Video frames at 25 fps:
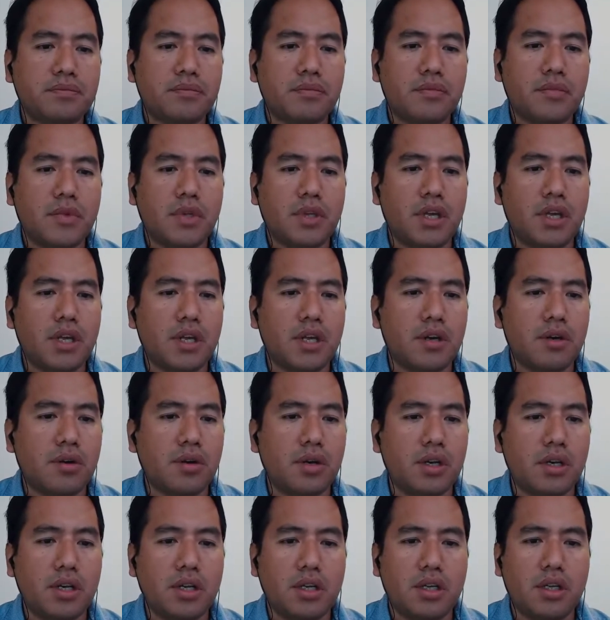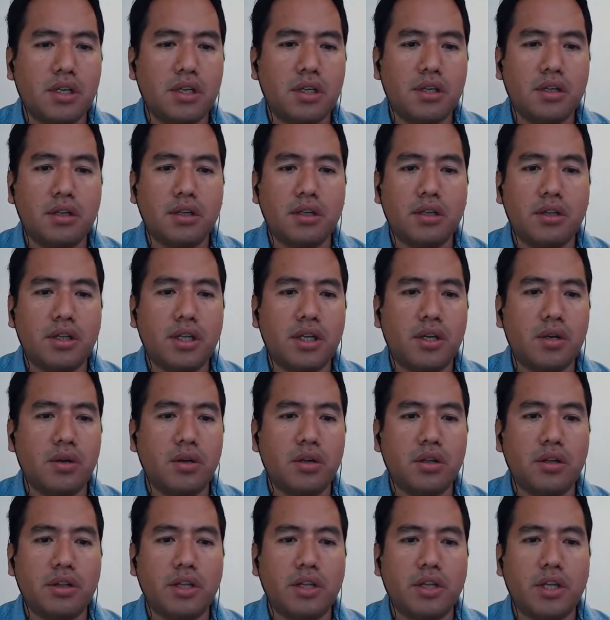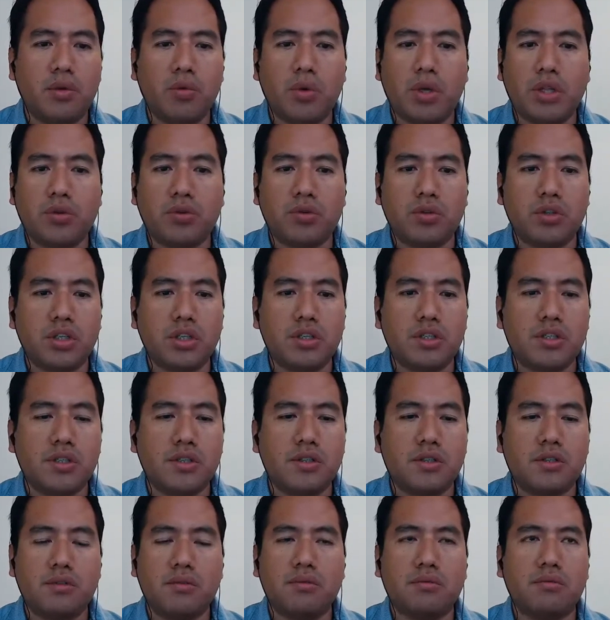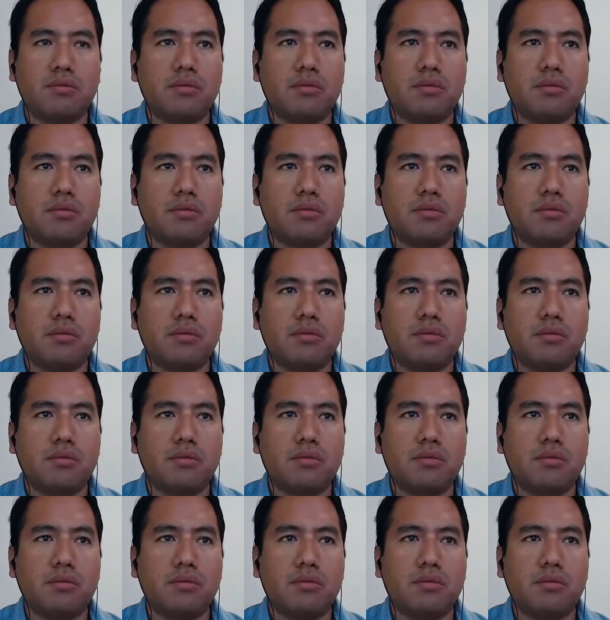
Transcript: they are really they they want to teach